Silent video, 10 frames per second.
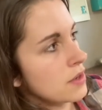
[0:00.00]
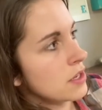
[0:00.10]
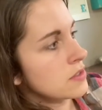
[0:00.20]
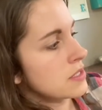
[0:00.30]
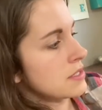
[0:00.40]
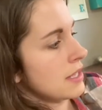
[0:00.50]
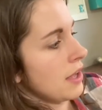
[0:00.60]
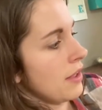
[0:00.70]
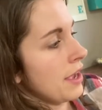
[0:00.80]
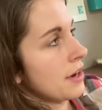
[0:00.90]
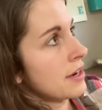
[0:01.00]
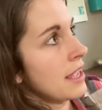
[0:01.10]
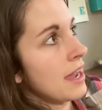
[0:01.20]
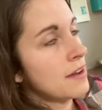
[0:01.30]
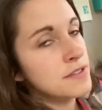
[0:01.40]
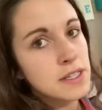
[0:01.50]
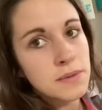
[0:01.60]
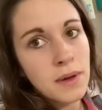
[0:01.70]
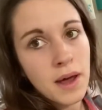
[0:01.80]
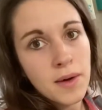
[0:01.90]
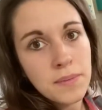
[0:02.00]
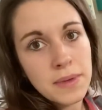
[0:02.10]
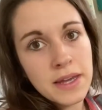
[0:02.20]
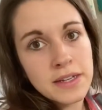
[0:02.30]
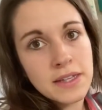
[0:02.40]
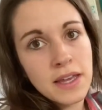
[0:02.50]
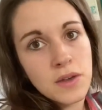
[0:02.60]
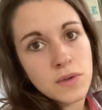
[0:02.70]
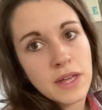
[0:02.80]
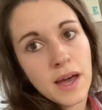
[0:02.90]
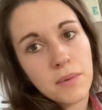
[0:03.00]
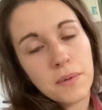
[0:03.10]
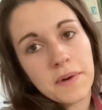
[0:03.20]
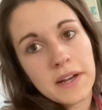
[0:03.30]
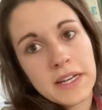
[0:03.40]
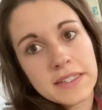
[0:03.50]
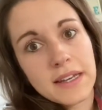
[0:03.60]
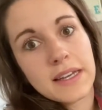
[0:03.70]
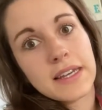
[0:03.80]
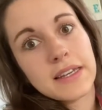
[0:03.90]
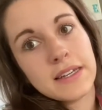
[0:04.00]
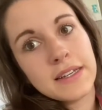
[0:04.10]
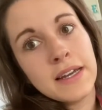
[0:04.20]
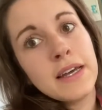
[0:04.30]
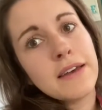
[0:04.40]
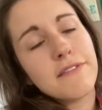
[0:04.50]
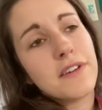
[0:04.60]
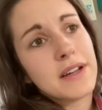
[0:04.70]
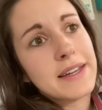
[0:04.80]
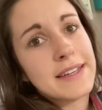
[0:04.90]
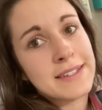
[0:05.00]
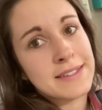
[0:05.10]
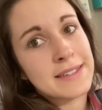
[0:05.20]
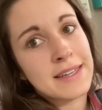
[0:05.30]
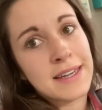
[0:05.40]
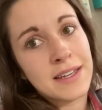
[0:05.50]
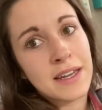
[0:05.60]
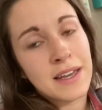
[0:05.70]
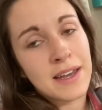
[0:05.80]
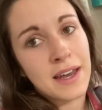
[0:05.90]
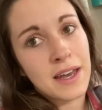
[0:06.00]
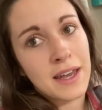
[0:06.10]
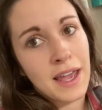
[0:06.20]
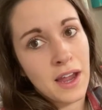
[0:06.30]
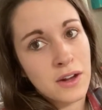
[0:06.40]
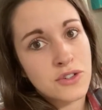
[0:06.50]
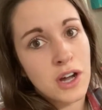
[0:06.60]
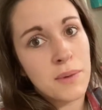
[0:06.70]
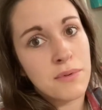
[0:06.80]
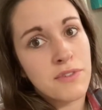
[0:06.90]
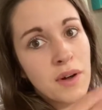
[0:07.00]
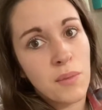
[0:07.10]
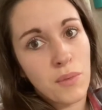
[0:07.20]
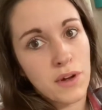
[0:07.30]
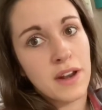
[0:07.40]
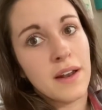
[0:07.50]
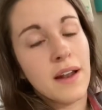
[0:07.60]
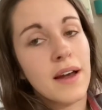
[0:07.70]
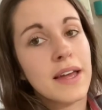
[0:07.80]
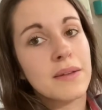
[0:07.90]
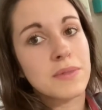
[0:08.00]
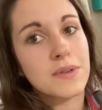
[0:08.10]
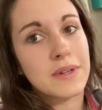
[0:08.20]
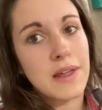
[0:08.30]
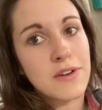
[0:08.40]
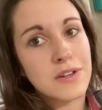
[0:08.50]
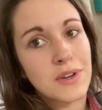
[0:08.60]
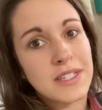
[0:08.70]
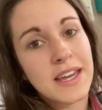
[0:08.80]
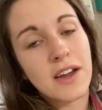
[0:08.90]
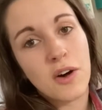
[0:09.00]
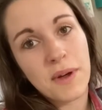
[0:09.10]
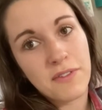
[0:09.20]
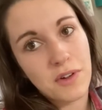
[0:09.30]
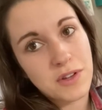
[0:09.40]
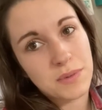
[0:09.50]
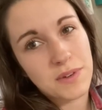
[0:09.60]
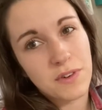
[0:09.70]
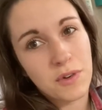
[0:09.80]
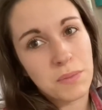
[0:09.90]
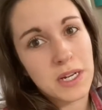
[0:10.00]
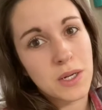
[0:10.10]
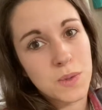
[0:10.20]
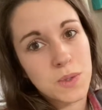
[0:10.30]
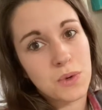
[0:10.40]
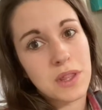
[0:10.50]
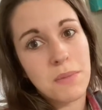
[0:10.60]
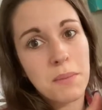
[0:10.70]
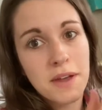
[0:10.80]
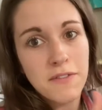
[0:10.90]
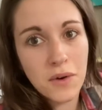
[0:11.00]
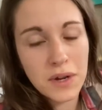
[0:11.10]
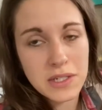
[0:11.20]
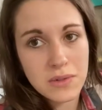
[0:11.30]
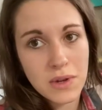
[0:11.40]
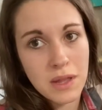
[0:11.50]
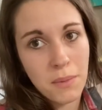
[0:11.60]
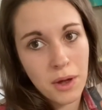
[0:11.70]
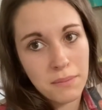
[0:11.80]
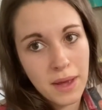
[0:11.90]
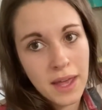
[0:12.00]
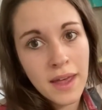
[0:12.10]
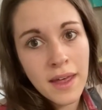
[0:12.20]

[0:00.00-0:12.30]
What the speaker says: go to sell. I already have some. Because I use Apple products, I can very easily airdrop from one item to another. So I take all my photos on my phone, but I don't store them on my phone. I store them on my